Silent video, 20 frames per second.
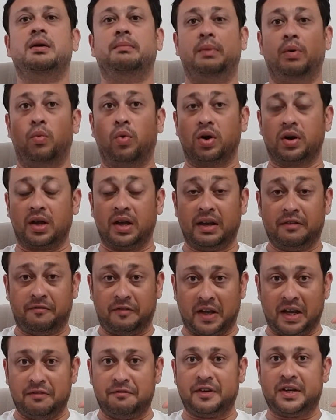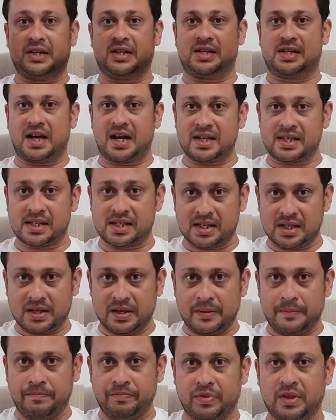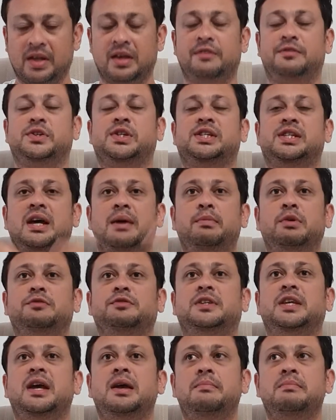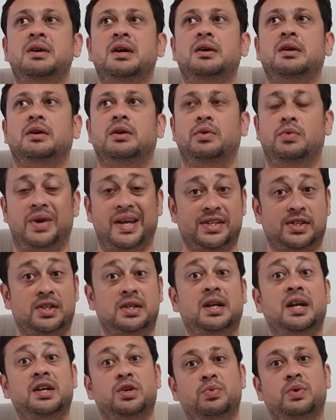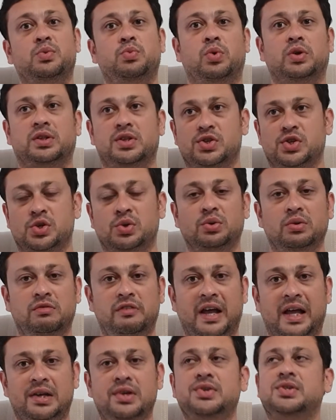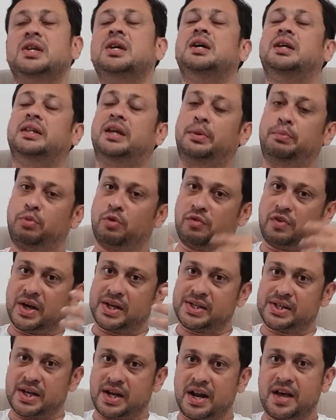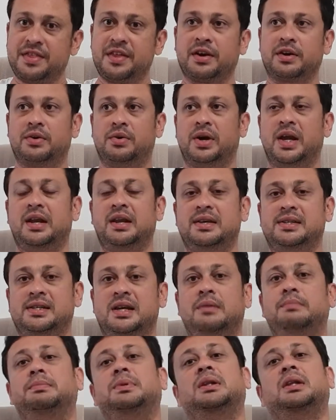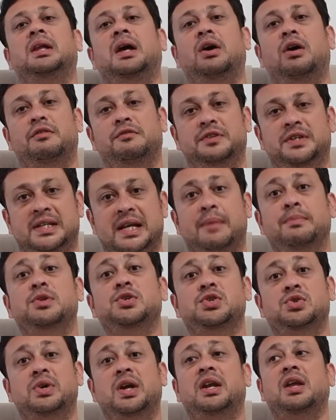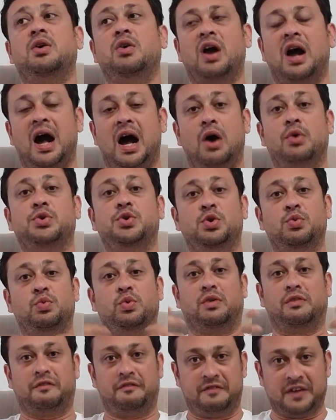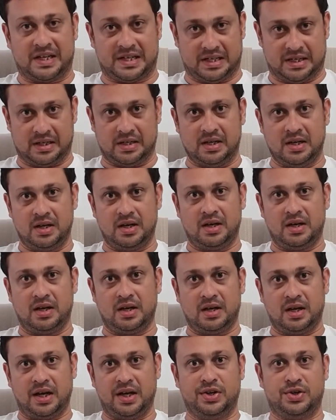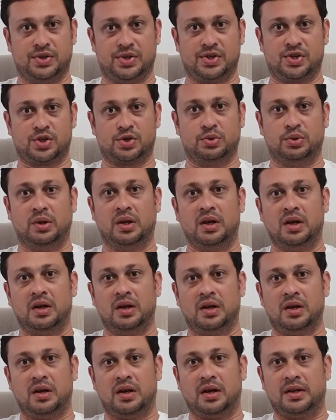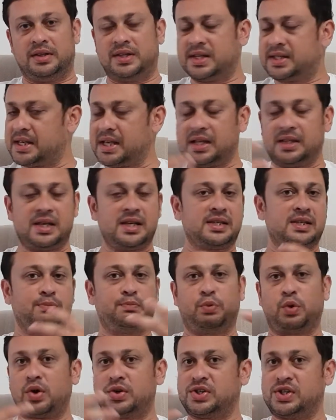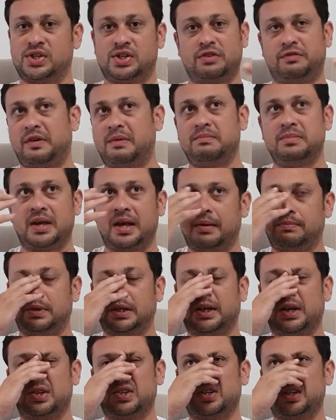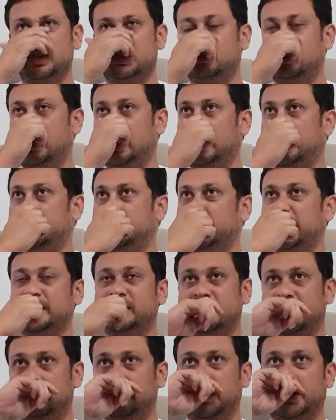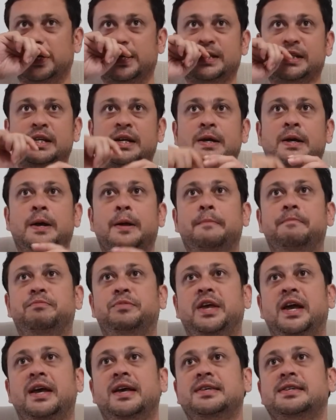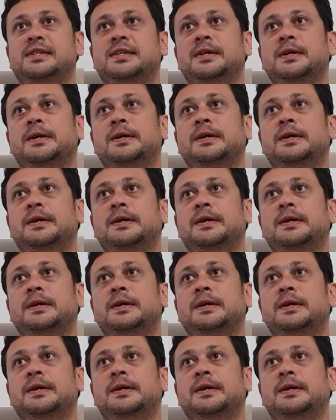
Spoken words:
But what if it does? If some of them resonate with what the school values, that provides another great example of demonstrating how you would fit into the school. This process of MBA application is really interesting, because it's